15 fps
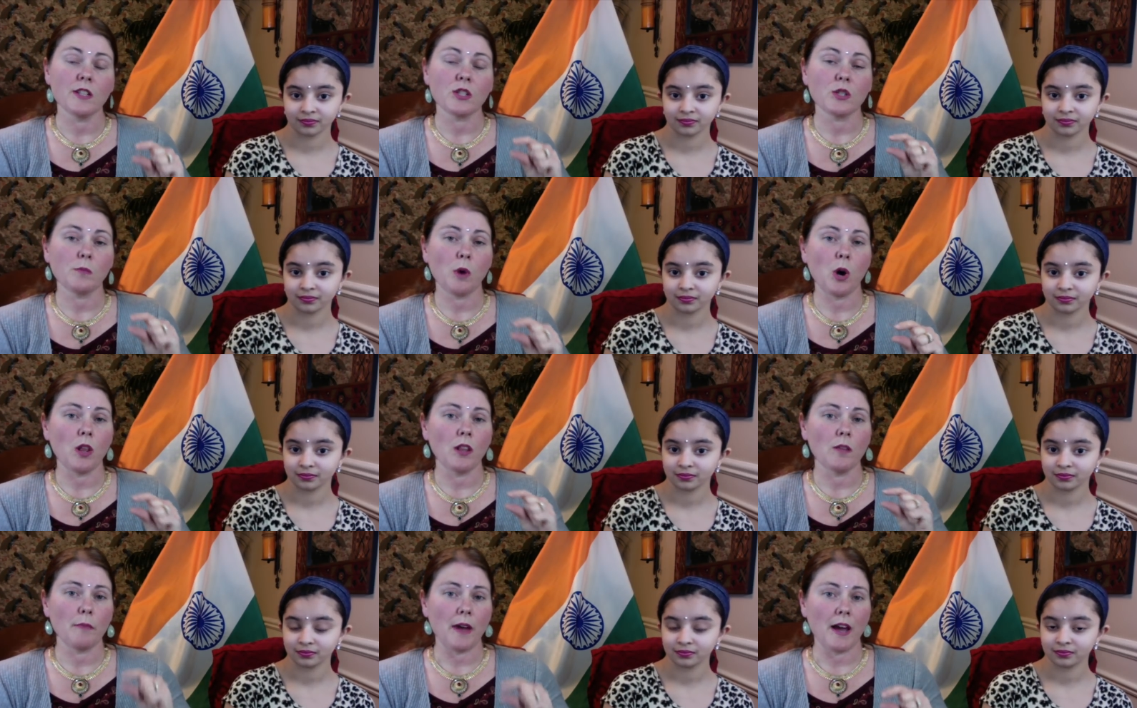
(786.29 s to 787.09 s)

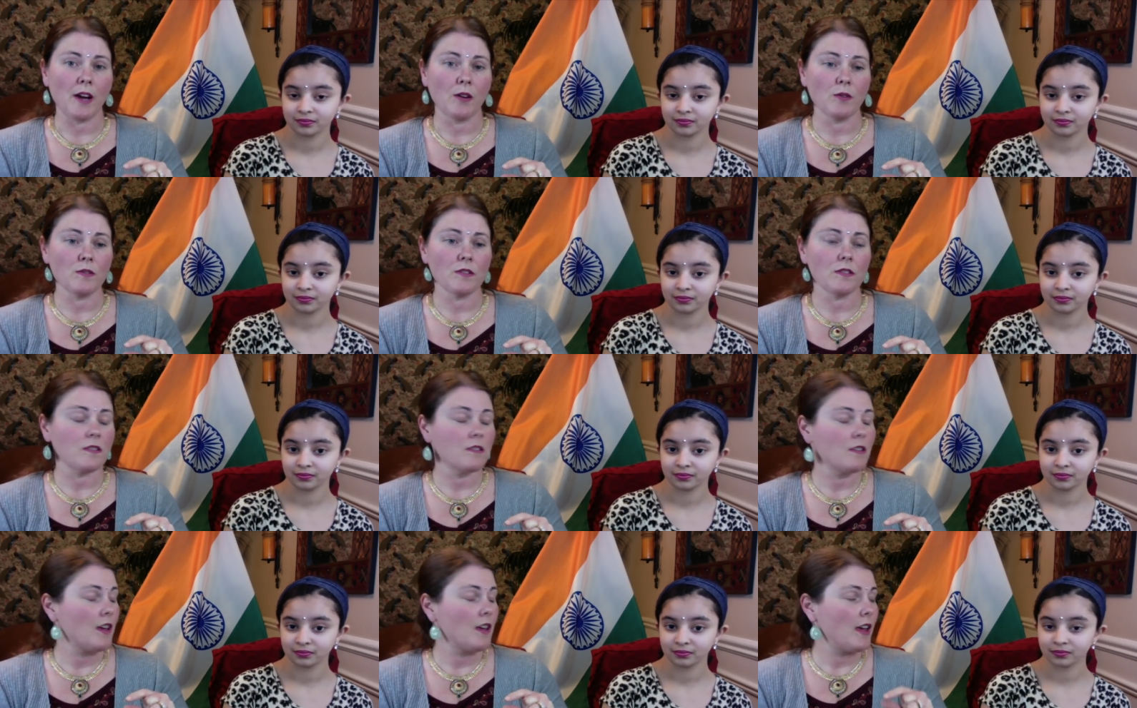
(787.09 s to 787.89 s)
Speaker 1: Small
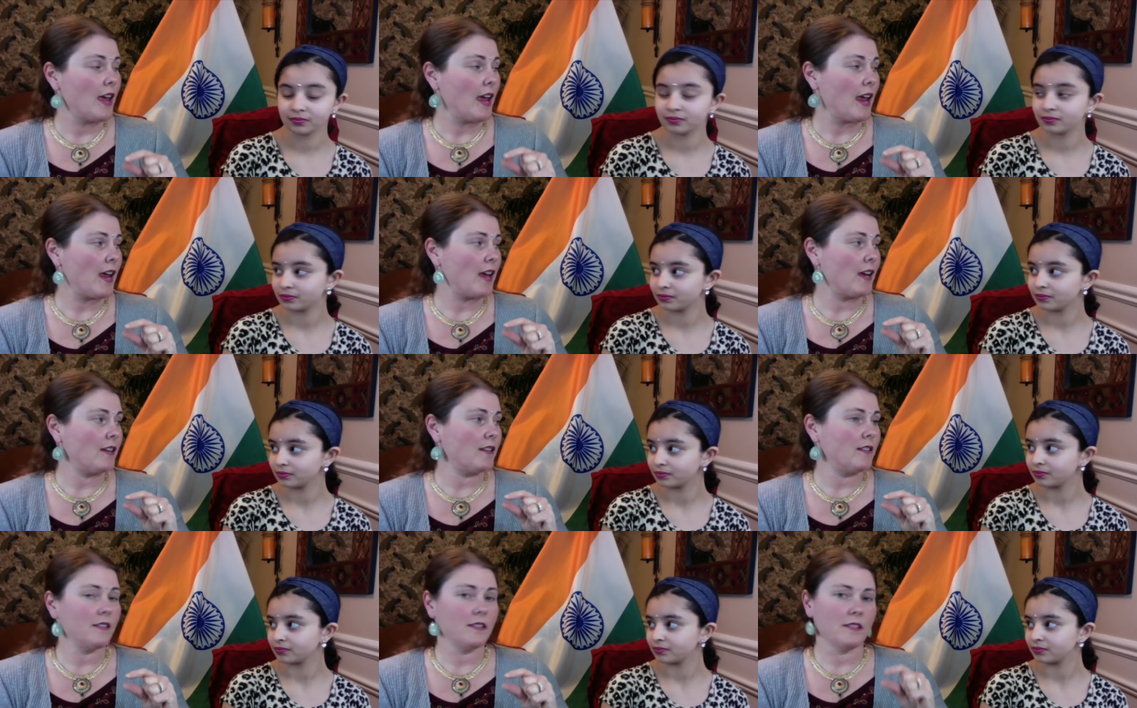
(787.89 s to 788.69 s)
amounts
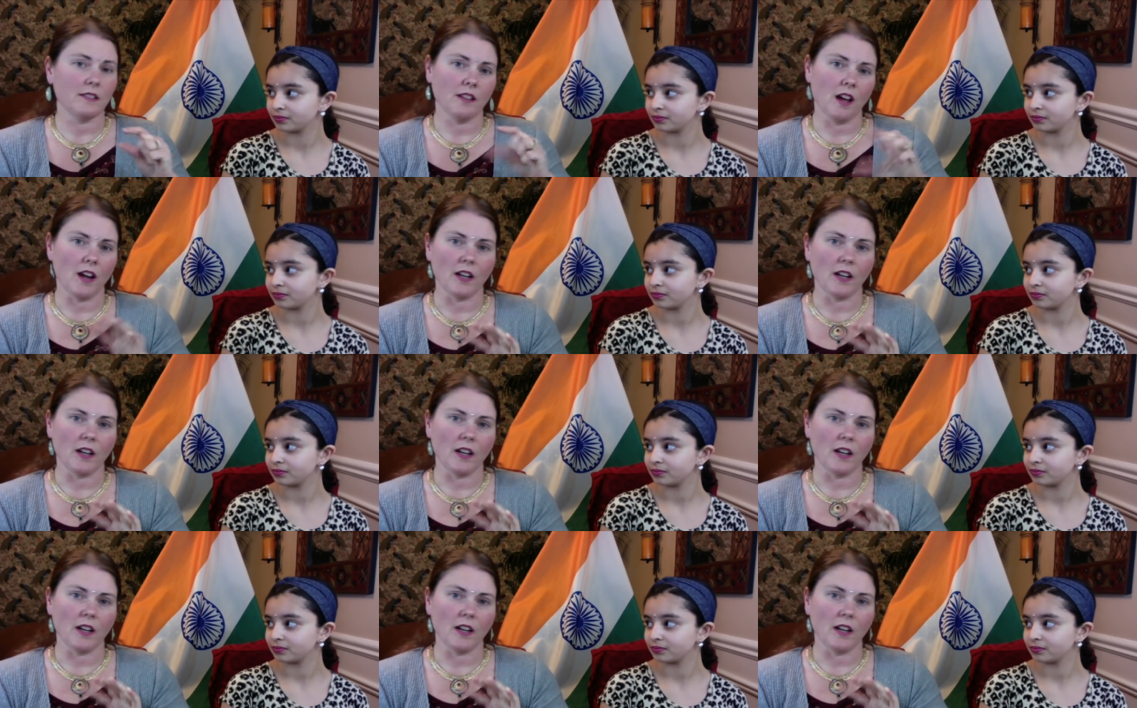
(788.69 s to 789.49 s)
and not a
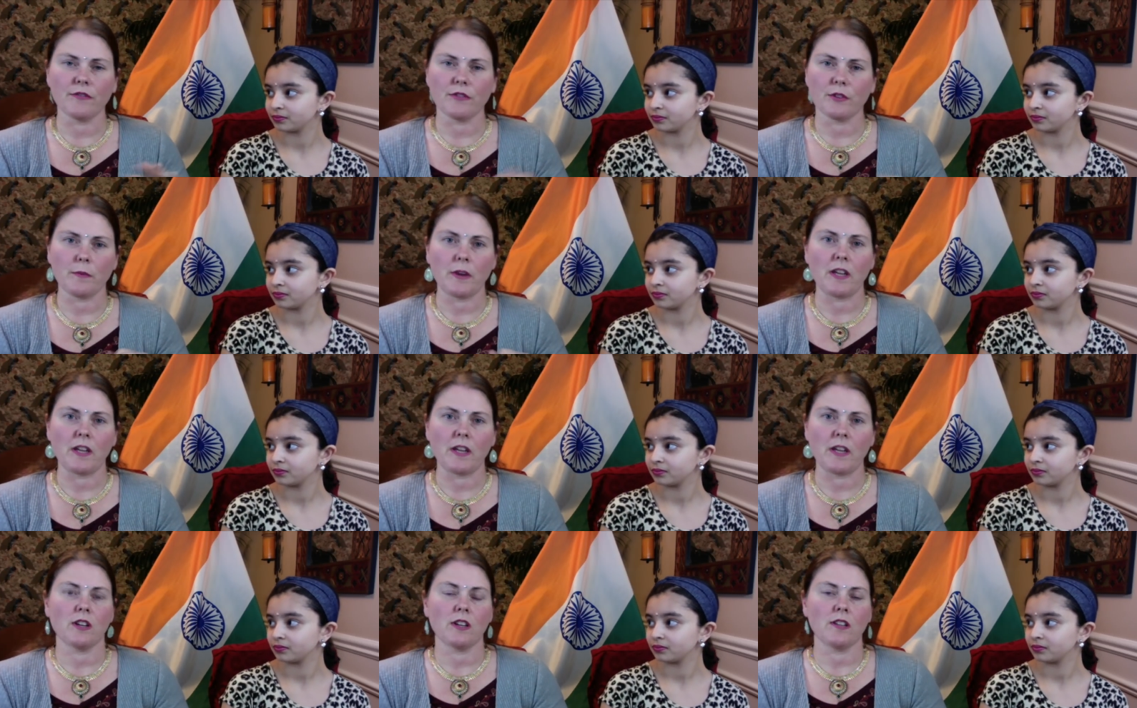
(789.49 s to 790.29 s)
lot of
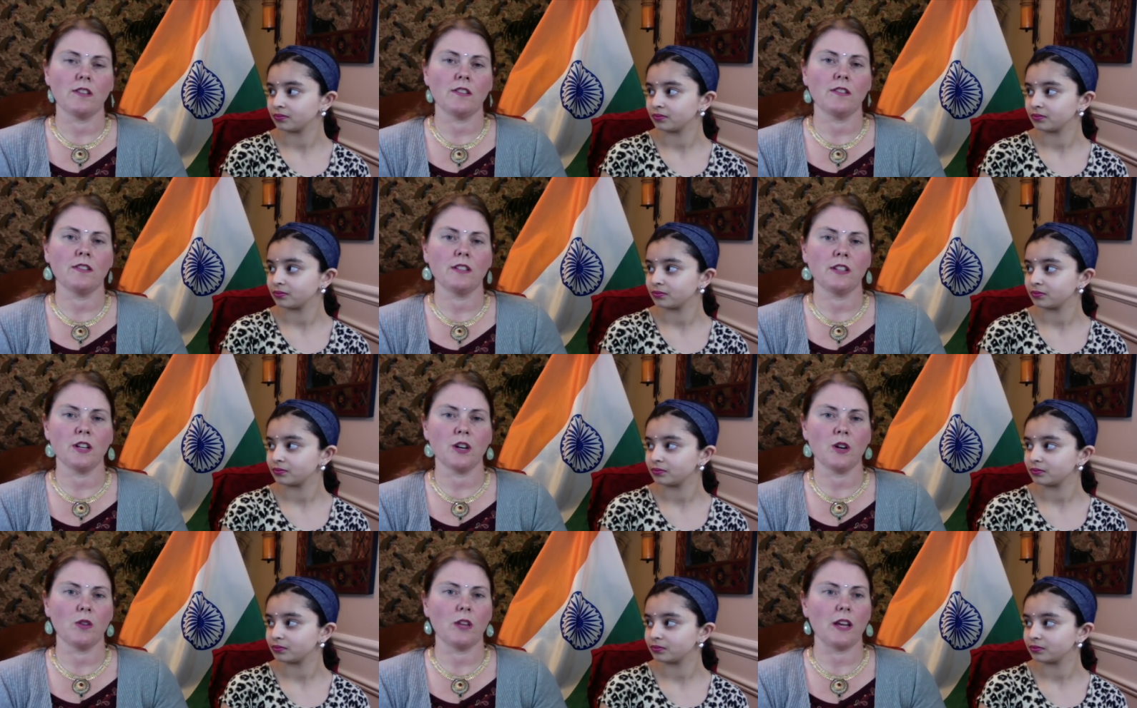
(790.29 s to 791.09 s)
information. You
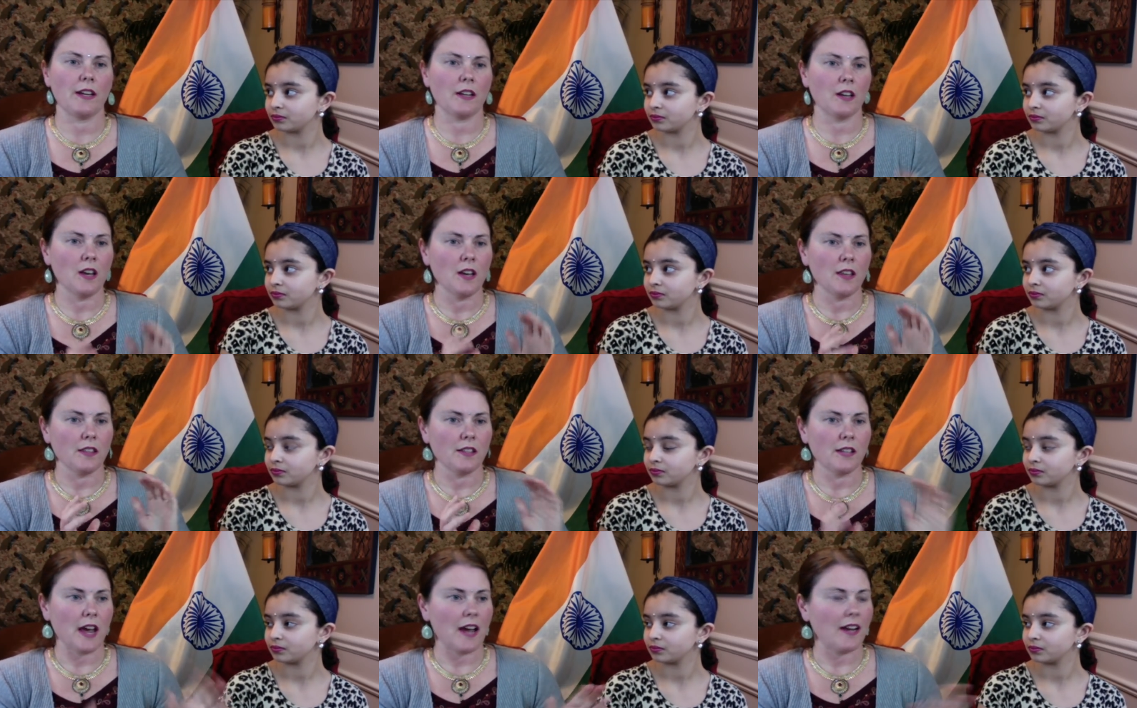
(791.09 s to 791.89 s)
know, like
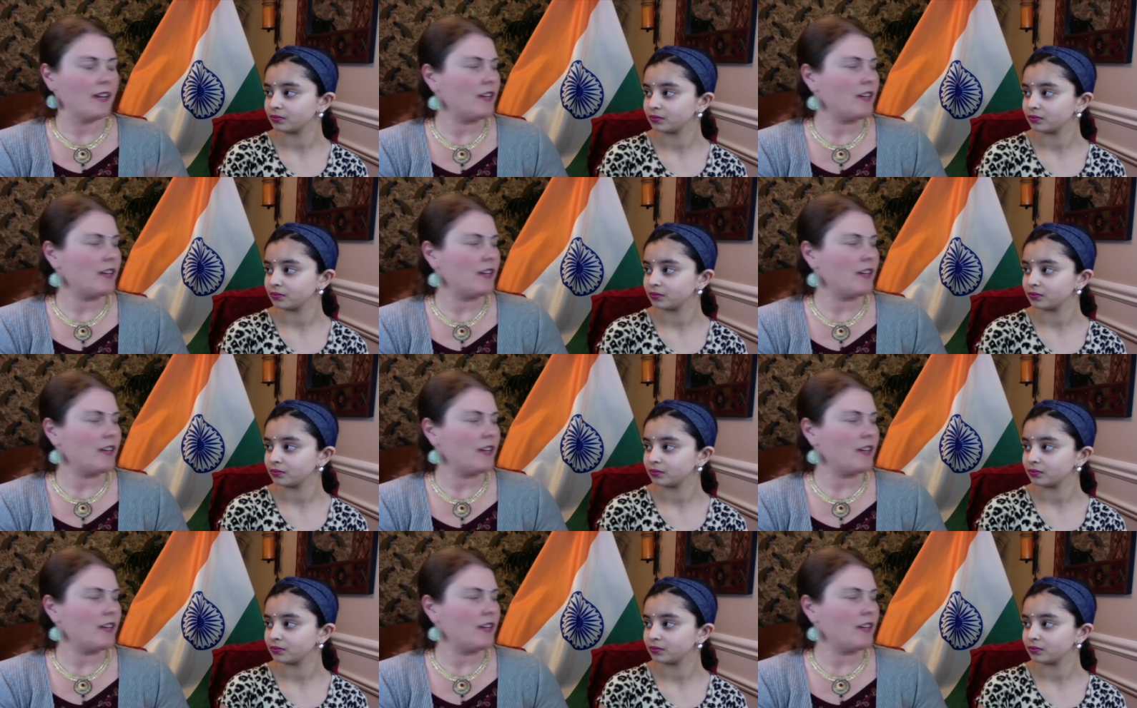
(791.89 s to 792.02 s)
the attack of